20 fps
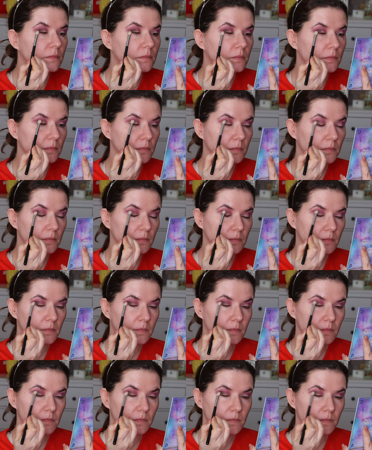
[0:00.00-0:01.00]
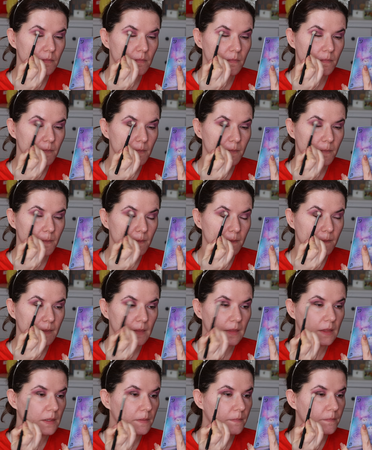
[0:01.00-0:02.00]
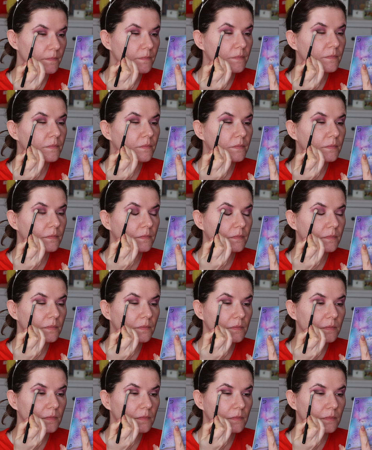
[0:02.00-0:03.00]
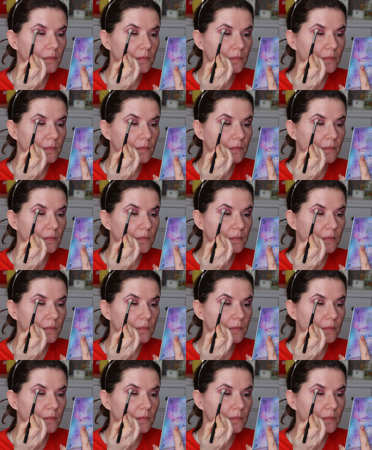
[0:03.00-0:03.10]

No one is speaking in this clip.